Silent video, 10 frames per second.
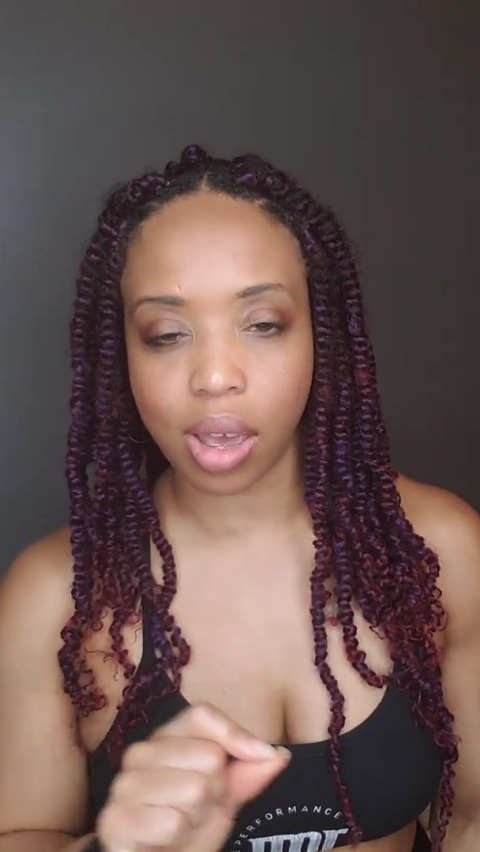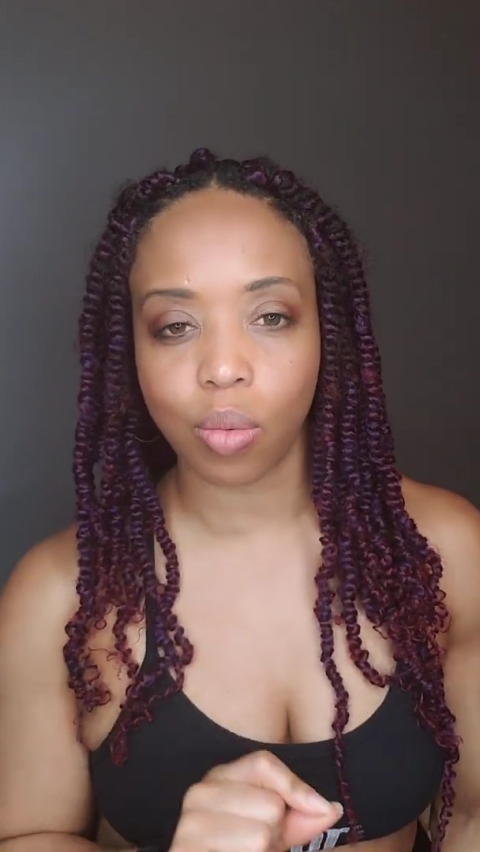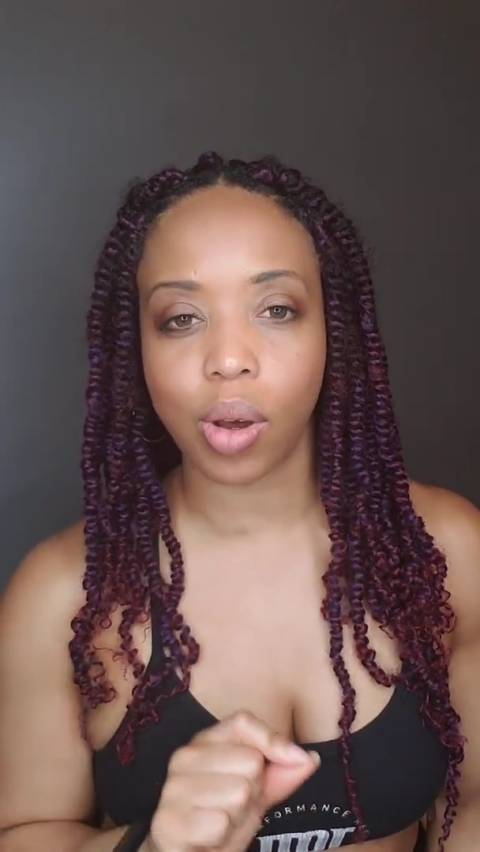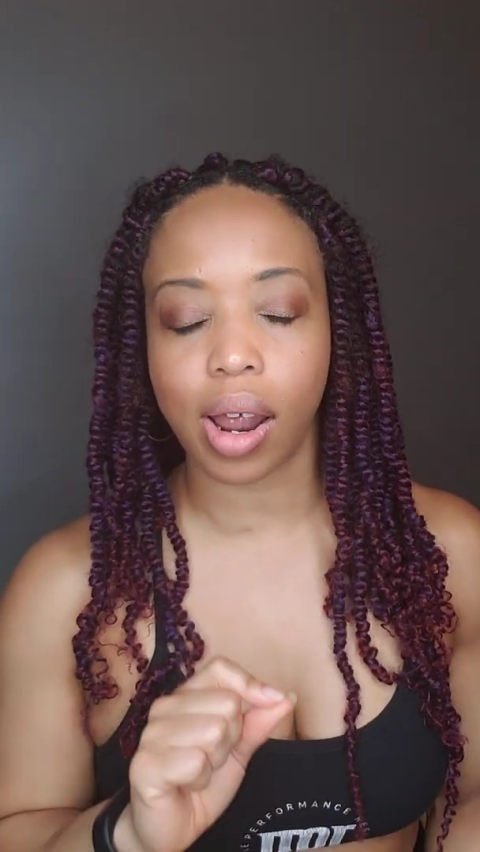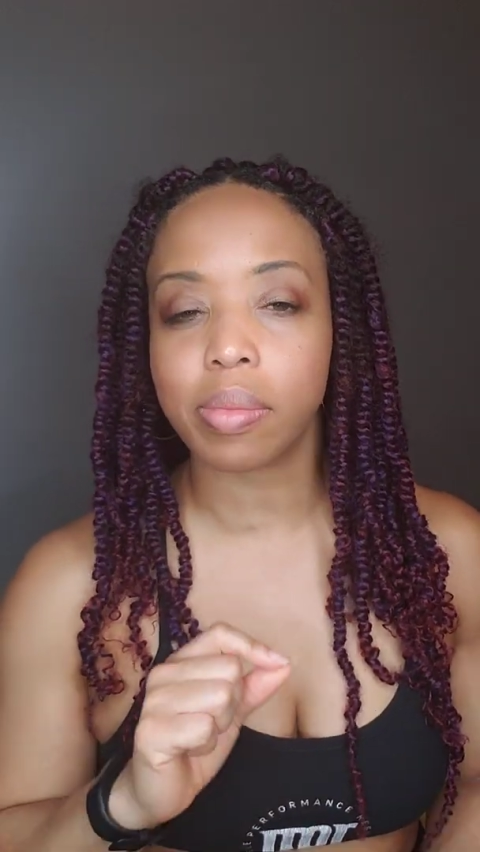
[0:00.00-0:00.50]
And
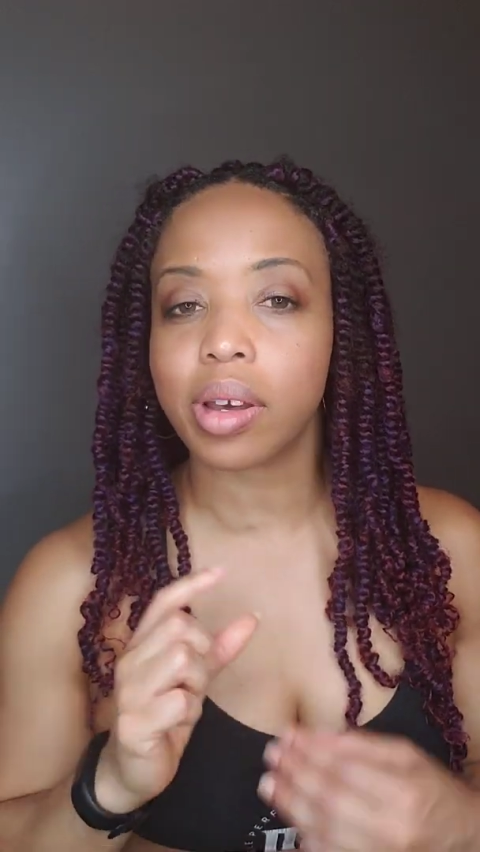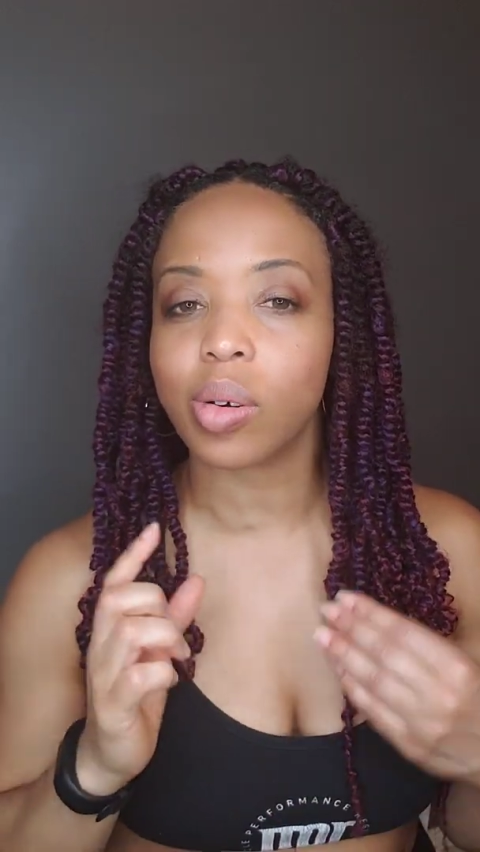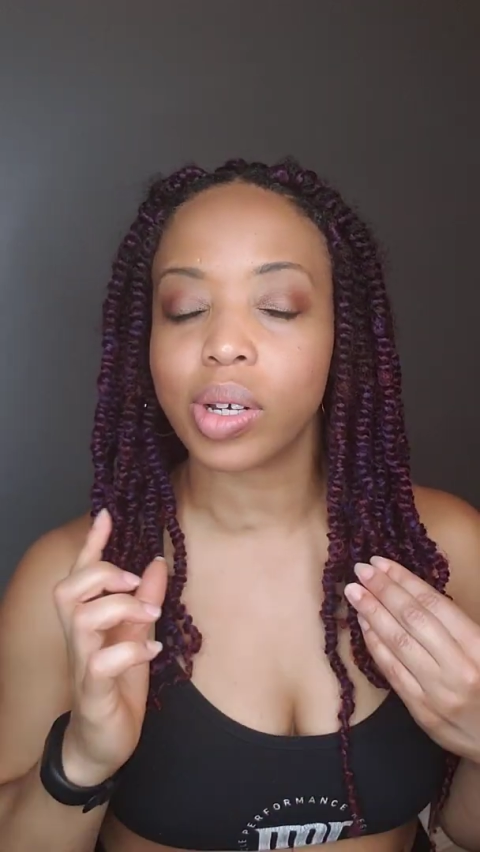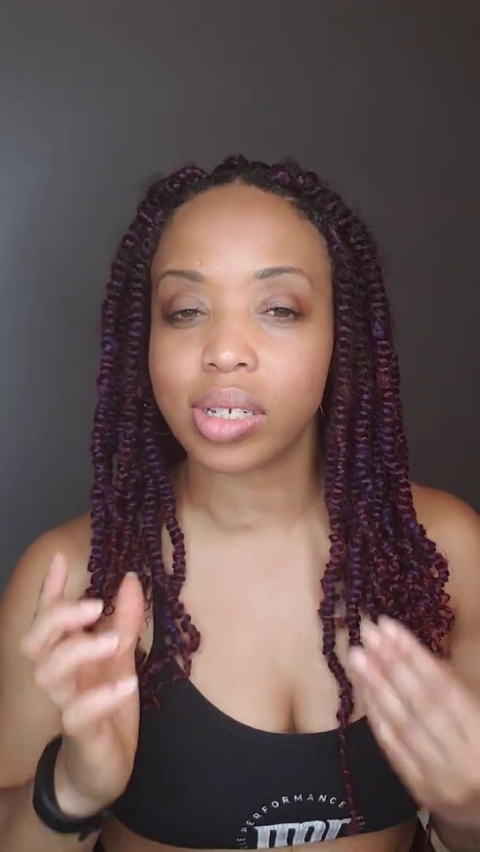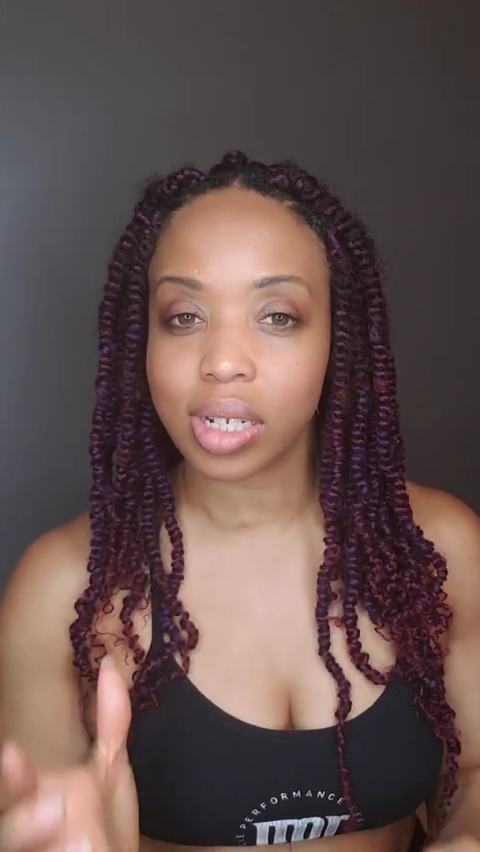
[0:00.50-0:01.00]
what I'm
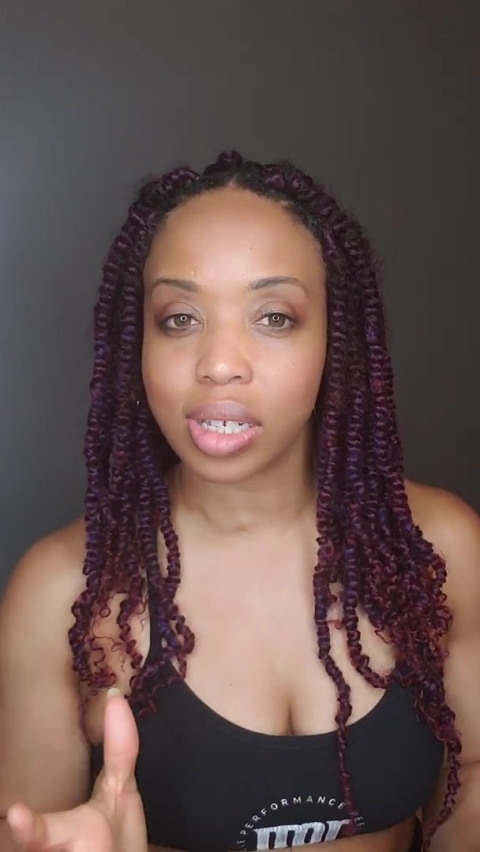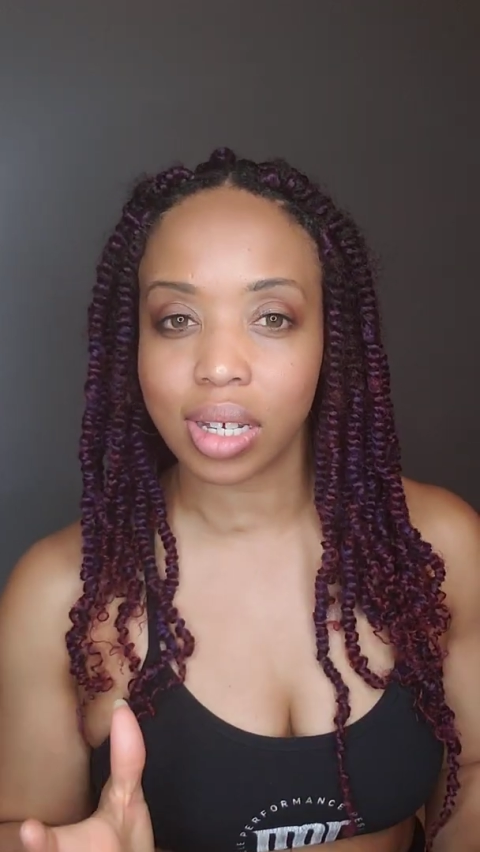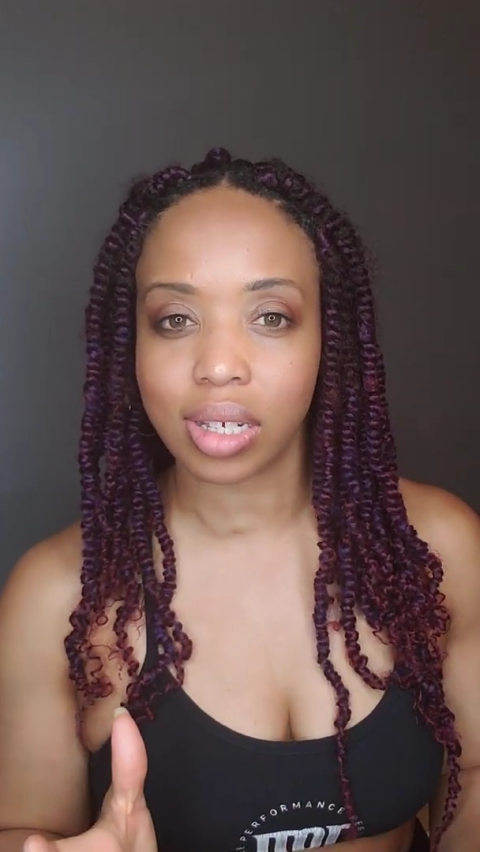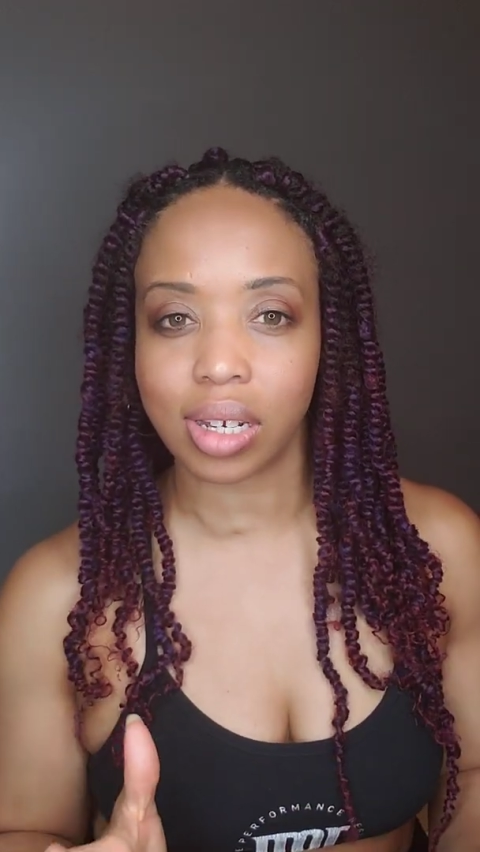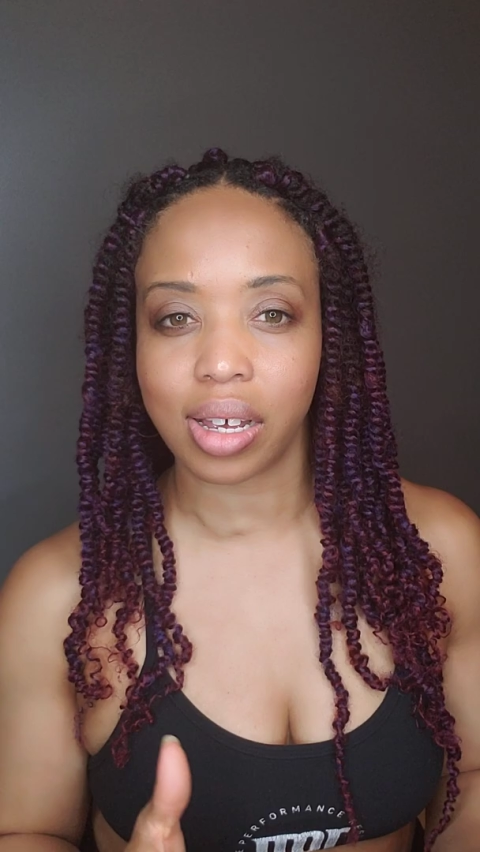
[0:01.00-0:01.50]
going to
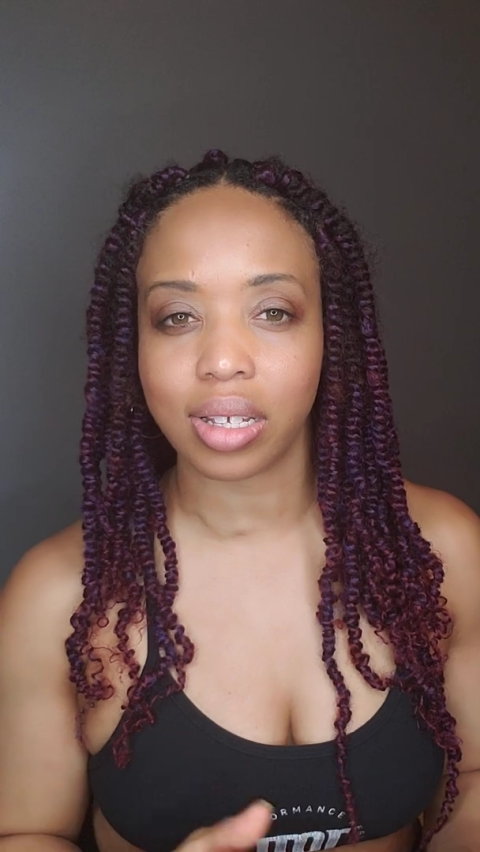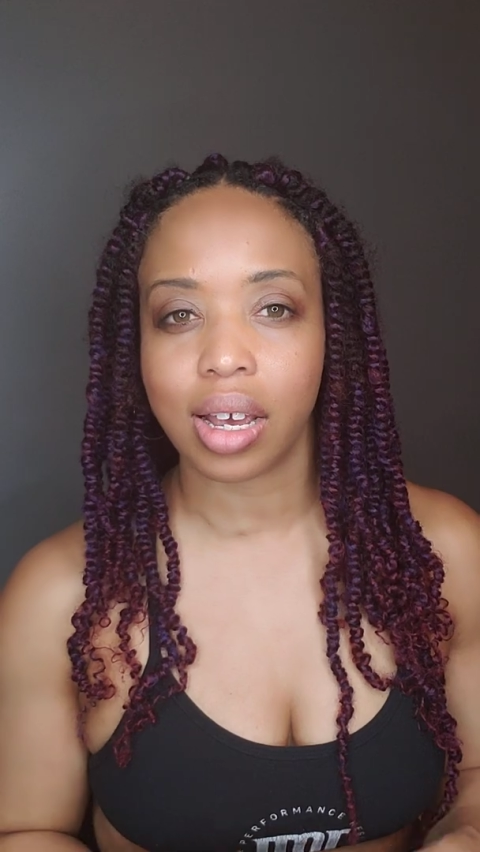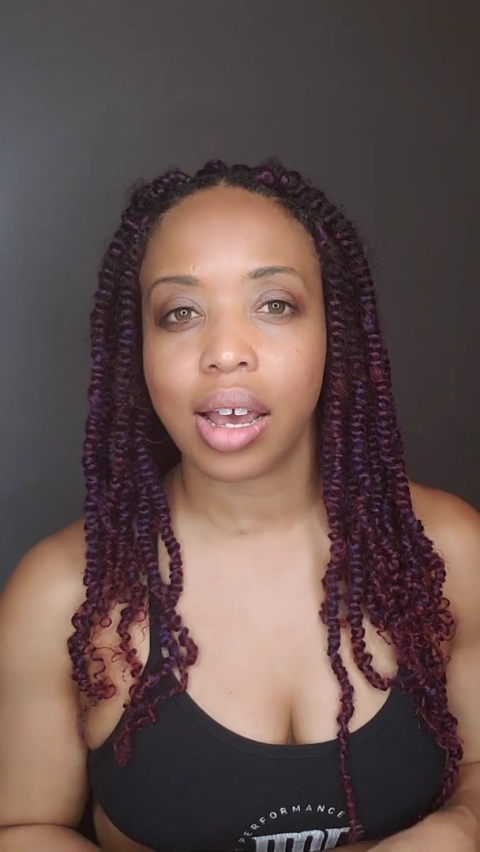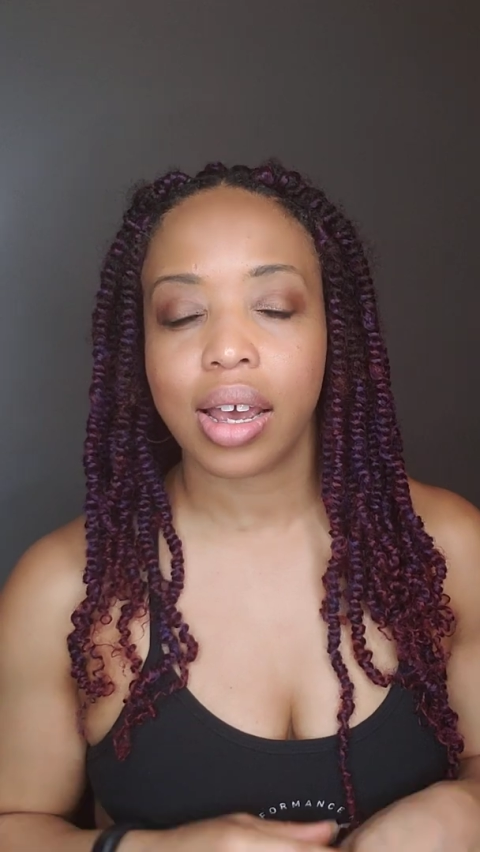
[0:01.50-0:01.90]
suggest